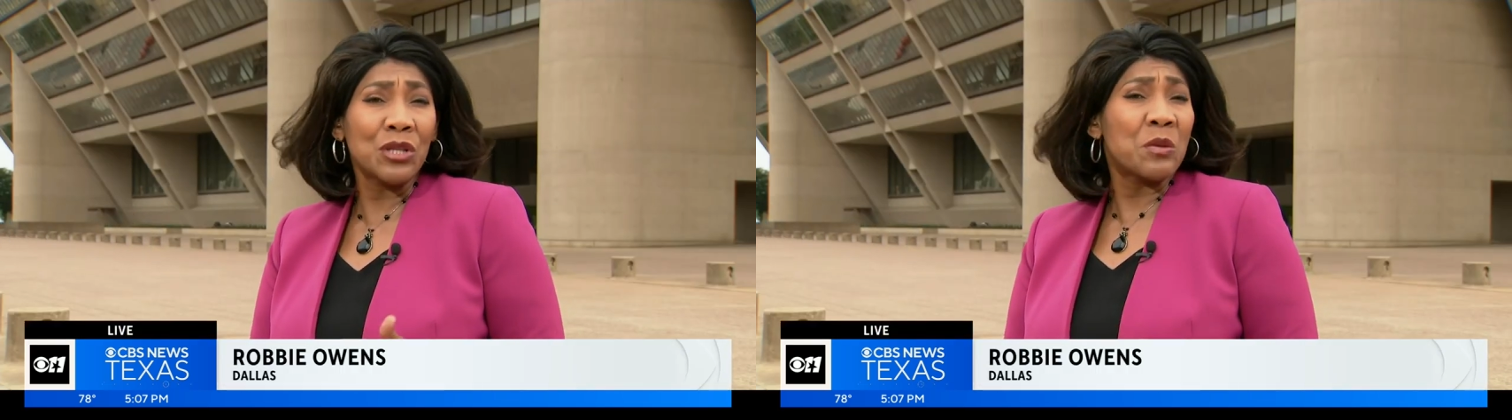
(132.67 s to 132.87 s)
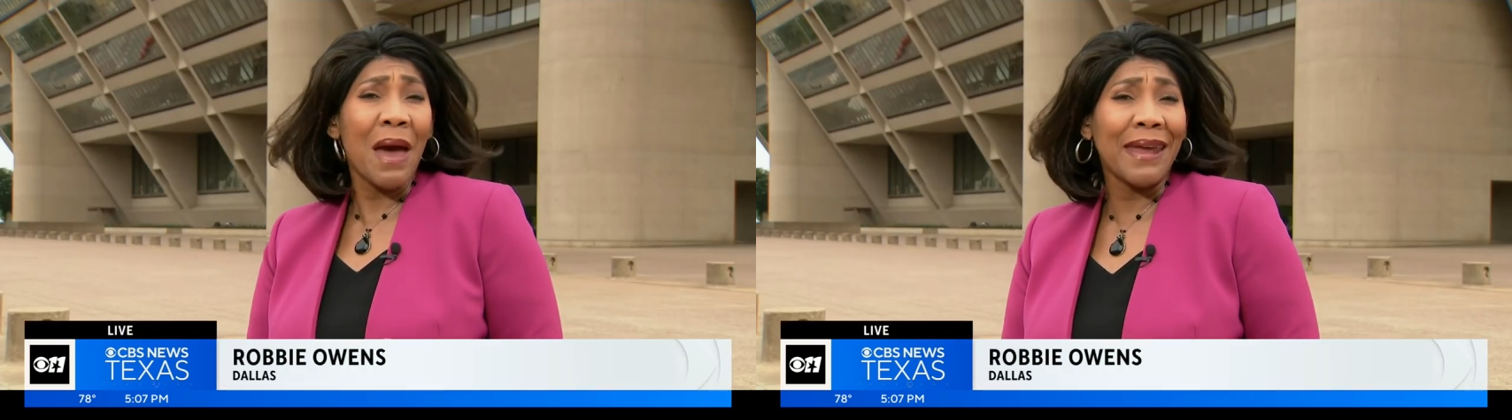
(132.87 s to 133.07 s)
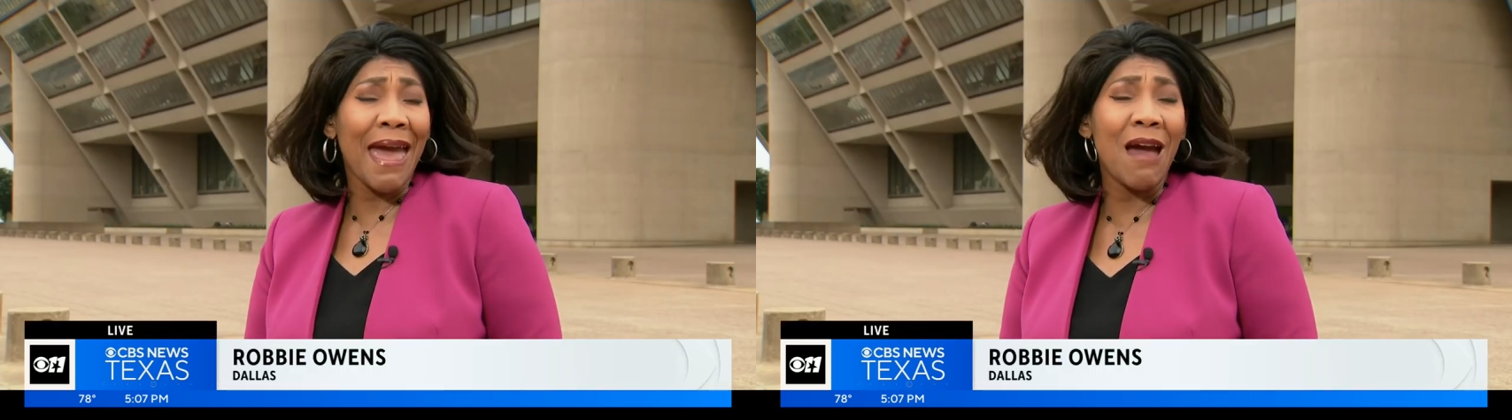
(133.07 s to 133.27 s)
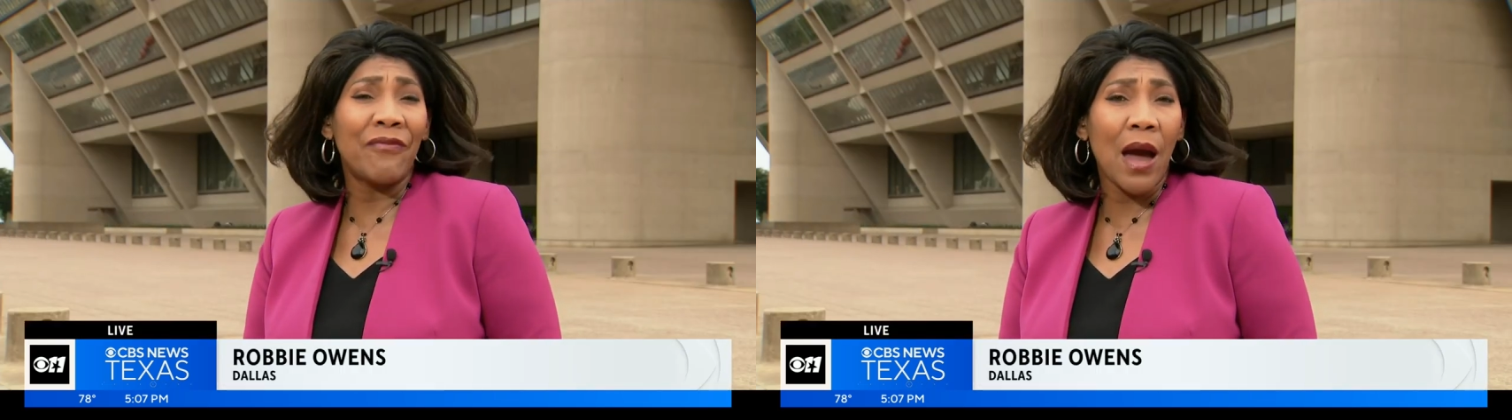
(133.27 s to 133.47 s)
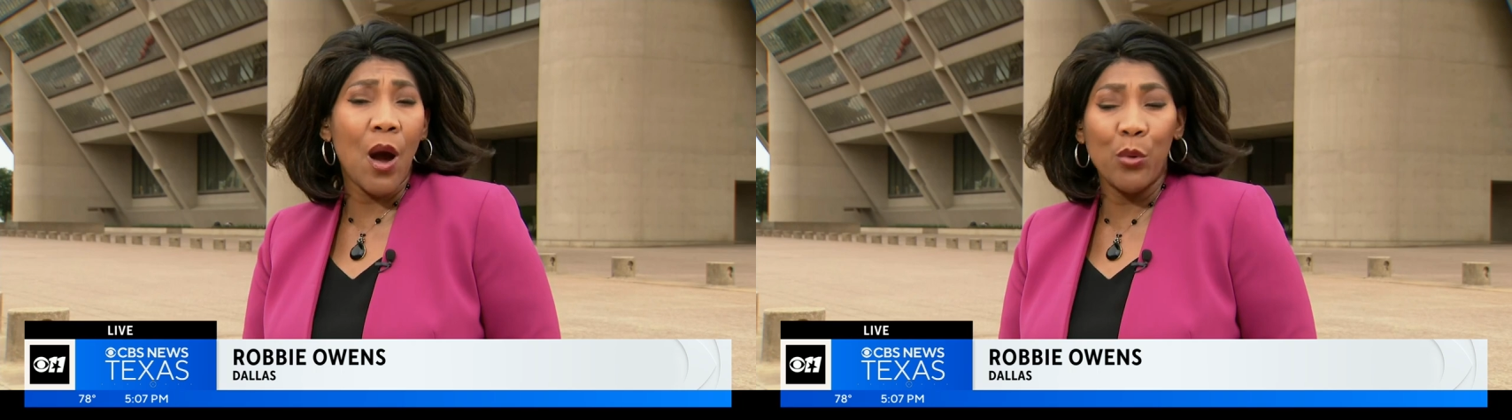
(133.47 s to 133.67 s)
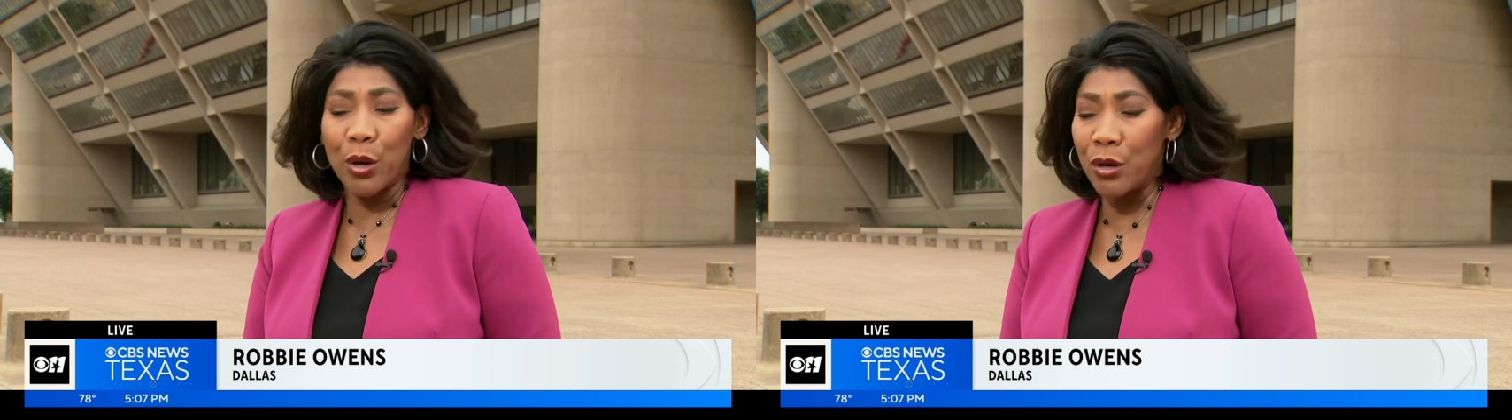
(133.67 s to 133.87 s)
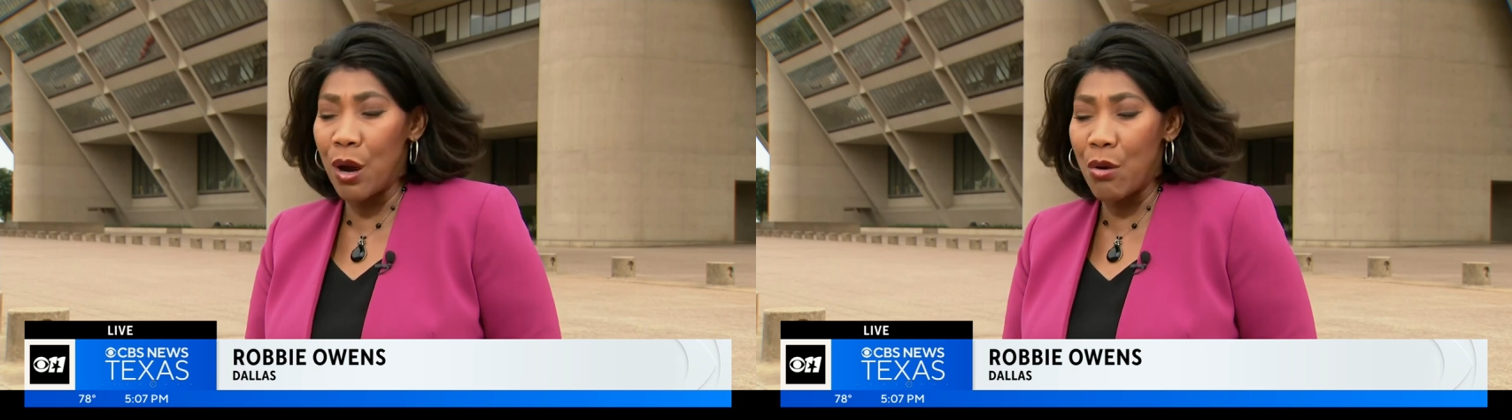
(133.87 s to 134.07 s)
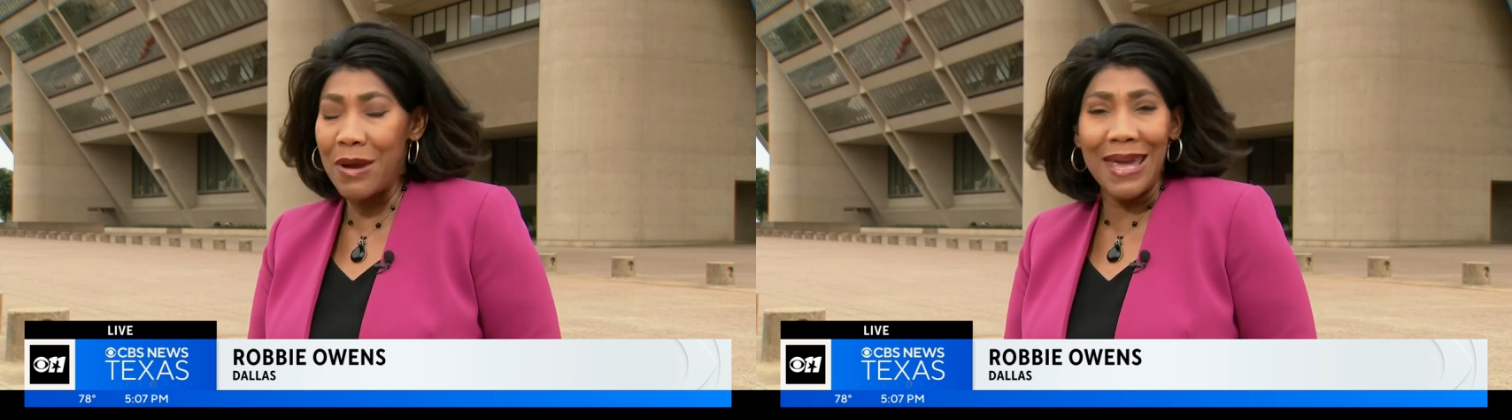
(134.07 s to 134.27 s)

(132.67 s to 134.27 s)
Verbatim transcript: just about a half hour ago.